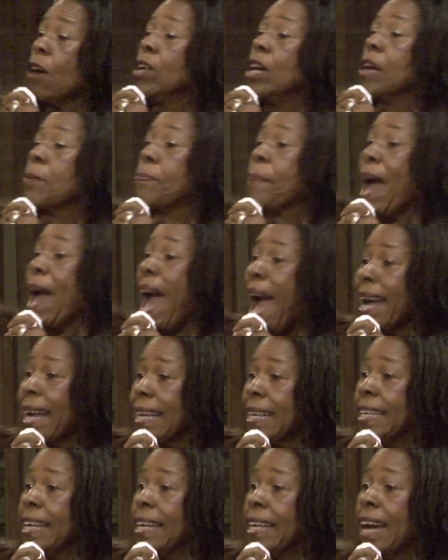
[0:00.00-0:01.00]
And when he said
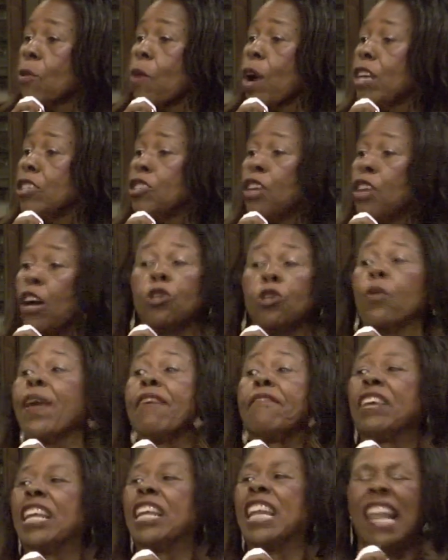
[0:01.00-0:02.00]
don't look back, in
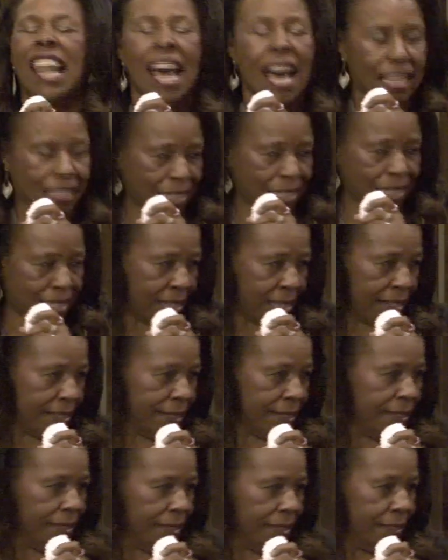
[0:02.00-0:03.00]
other words, don't you even
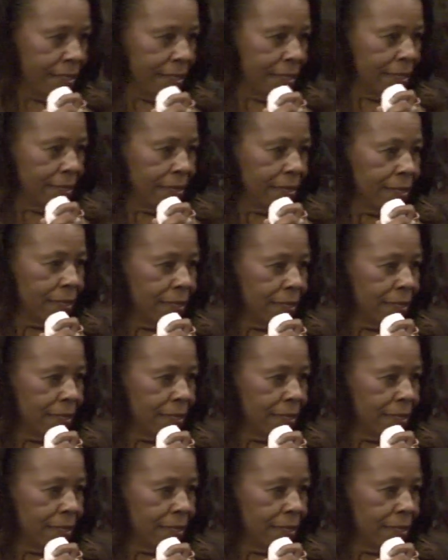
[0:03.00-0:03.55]
lust.